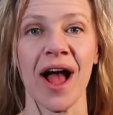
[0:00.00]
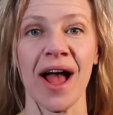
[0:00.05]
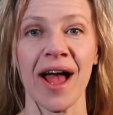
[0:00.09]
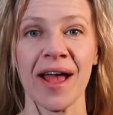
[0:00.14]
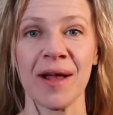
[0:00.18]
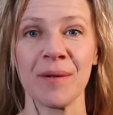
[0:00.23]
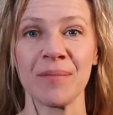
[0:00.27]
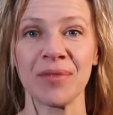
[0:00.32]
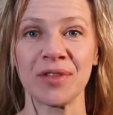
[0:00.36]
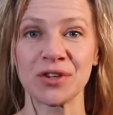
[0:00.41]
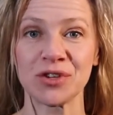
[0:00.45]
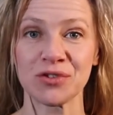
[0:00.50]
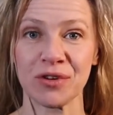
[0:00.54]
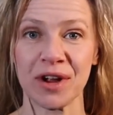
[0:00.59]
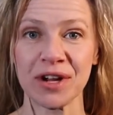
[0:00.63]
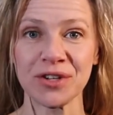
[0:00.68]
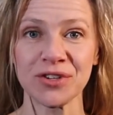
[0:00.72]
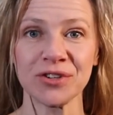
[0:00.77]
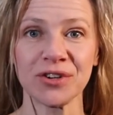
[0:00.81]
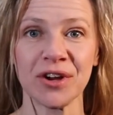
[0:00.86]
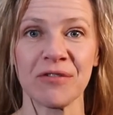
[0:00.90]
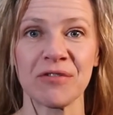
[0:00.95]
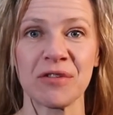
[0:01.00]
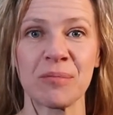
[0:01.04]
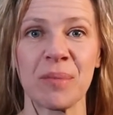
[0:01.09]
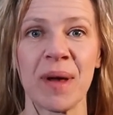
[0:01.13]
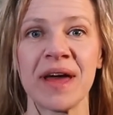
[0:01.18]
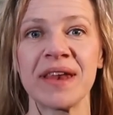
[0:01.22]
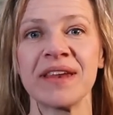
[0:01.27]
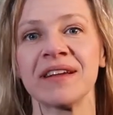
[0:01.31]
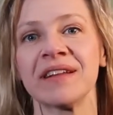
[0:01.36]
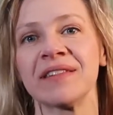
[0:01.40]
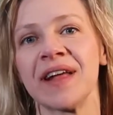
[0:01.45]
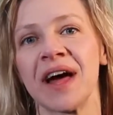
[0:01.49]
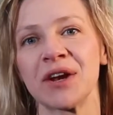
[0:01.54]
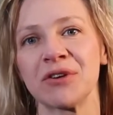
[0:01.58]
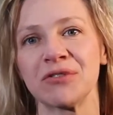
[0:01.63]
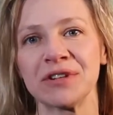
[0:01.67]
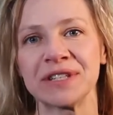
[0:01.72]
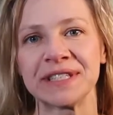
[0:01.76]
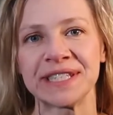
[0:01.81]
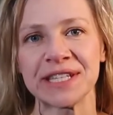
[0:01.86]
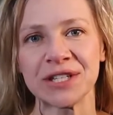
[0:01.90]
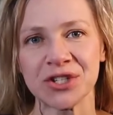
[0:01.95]
I'm the director of the Pennick
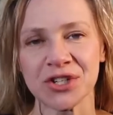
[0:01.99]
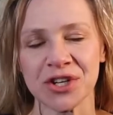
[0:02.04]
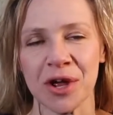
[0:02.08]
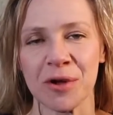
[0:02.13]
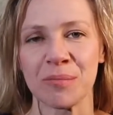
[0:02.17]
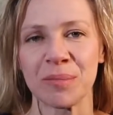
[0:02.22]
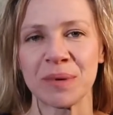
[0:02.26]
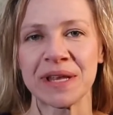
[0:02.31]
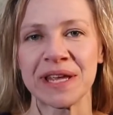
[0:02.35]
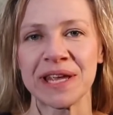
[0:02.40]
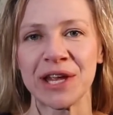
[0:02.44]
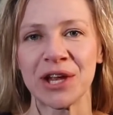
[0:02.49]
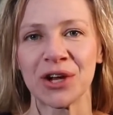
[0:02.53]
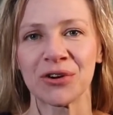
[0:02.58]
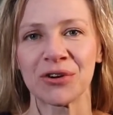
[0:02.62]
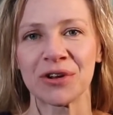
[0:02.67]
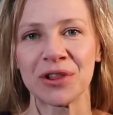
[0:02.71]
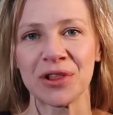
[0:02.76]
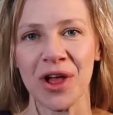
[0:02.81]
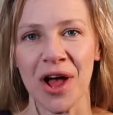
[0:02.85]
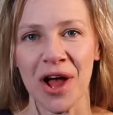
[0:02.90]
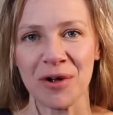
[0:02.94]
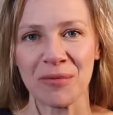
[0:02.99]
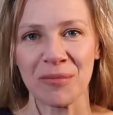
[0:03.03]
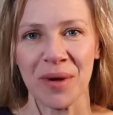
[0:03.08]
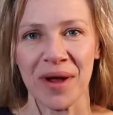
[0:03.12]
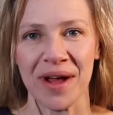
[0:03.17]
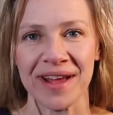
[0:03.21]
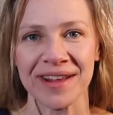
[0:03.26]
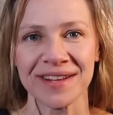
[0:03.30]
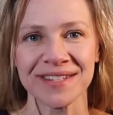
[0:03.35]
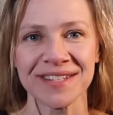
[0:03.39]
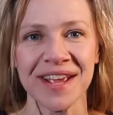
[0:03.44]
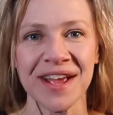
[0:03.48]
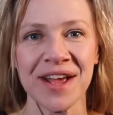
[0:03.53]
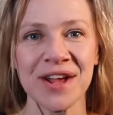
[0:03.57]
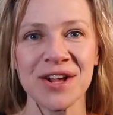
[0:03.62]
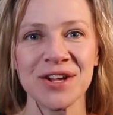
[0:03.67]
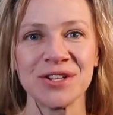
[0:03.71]
Lateral Ditch Company here in Longmont.